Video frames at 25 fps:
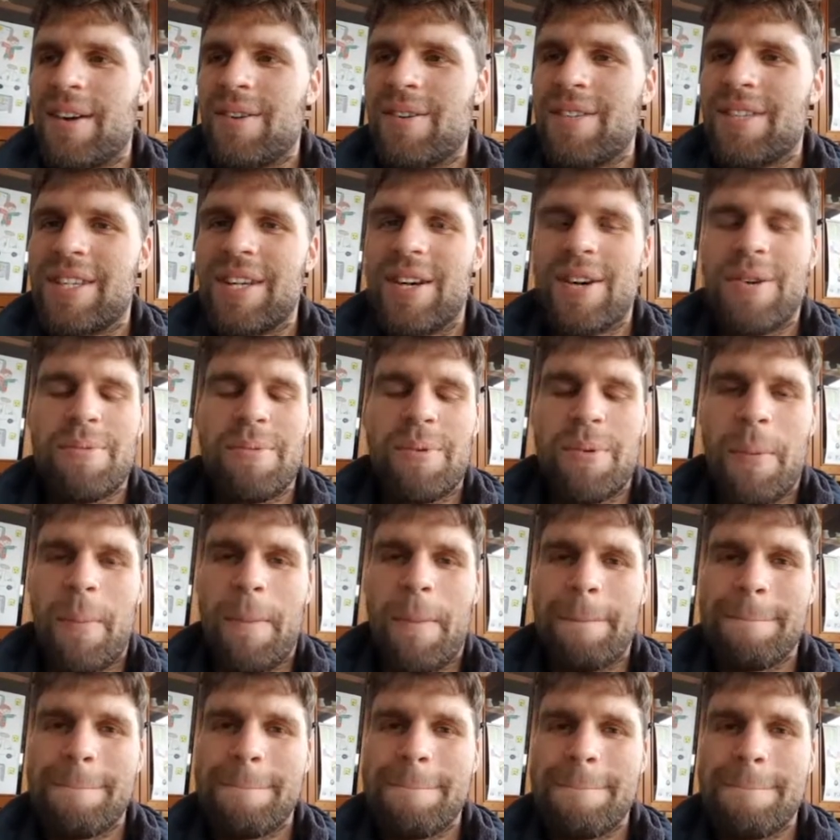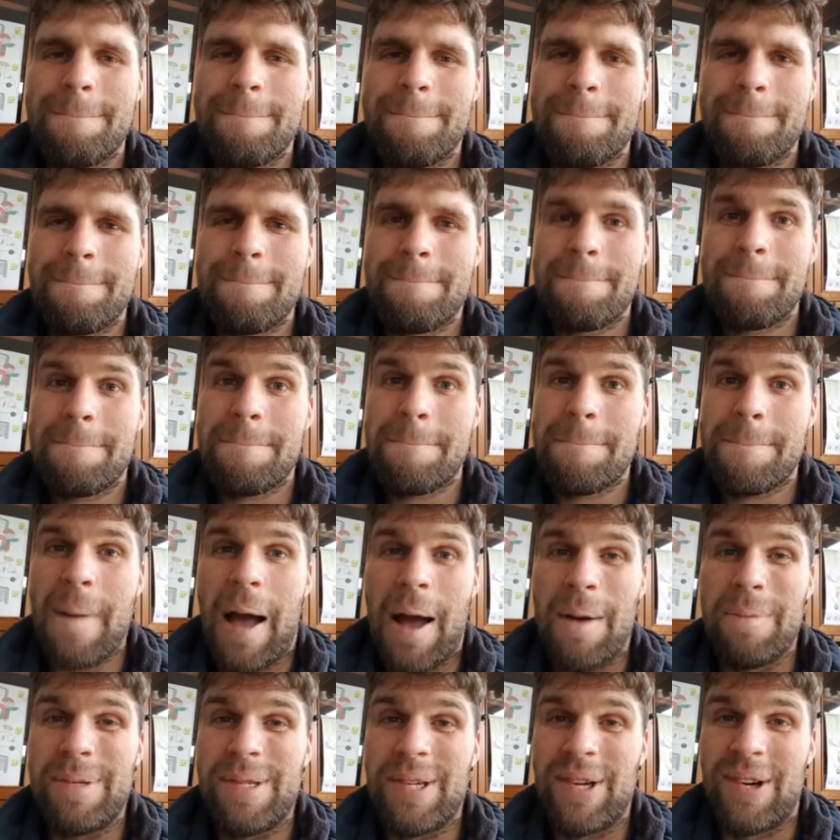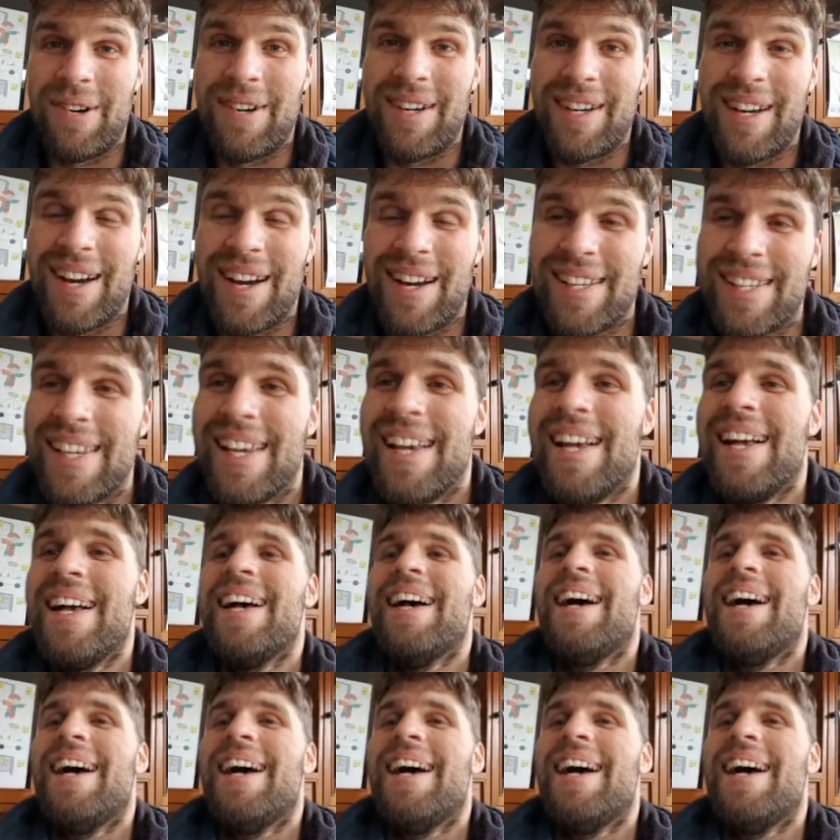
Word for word: That was terrible. I'm sorry, guys.